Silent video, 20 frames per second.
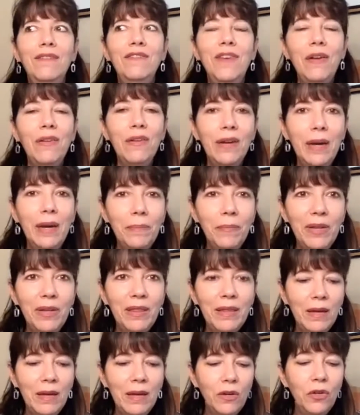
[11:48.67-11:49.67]
followed up
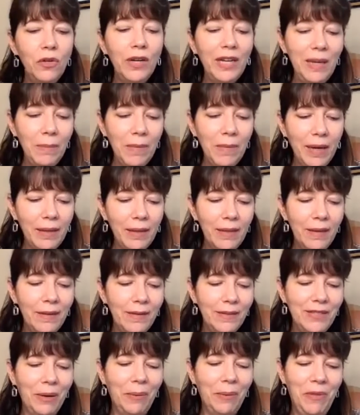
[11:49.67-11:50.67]
with Cookie Month.
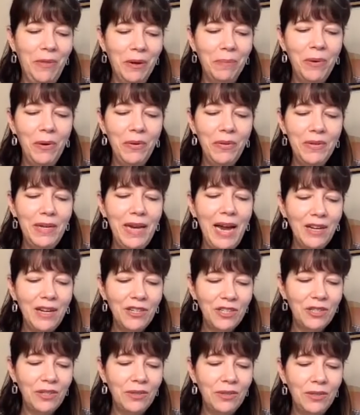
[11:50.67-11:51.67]
So they're both
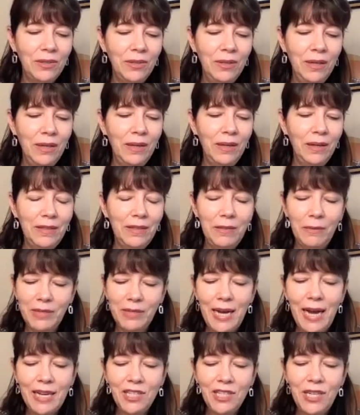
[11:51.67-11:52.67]
national. So
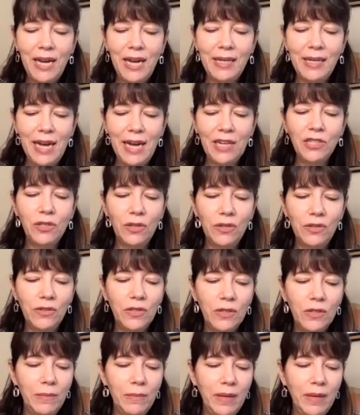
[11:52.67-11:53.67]
it's hashtag National
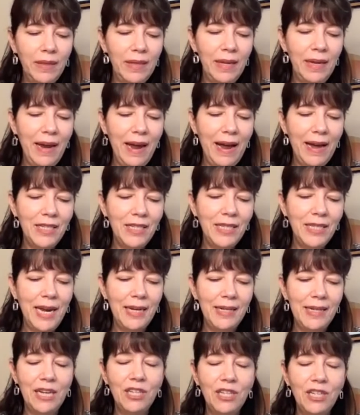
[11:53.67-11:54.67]
Dessert Month and
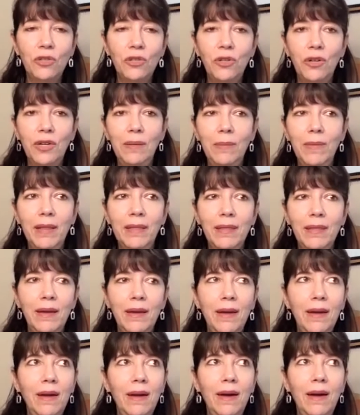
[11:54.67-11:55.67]
hashtag National Cookie Month.
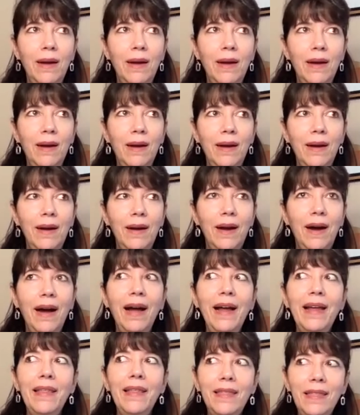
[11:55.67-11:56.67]

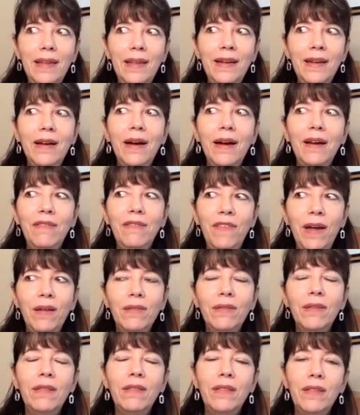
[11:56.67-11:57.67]
I think I
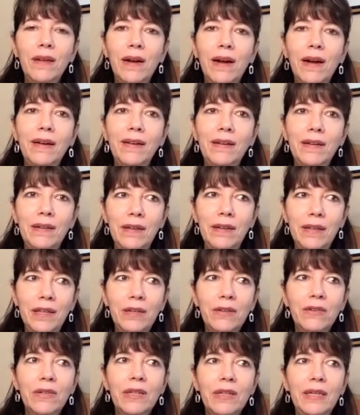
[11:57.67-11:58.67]
found the thing I could
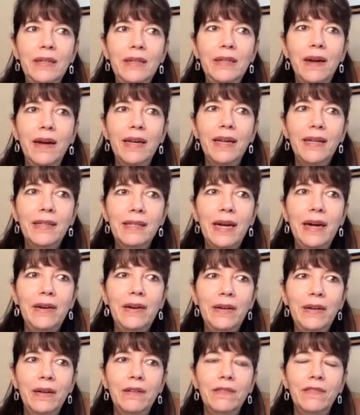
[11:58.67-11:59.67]
literally not get
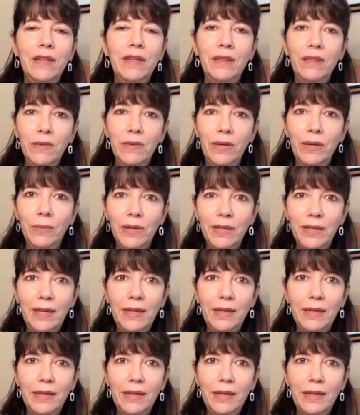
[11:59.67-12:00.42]
tired of in 31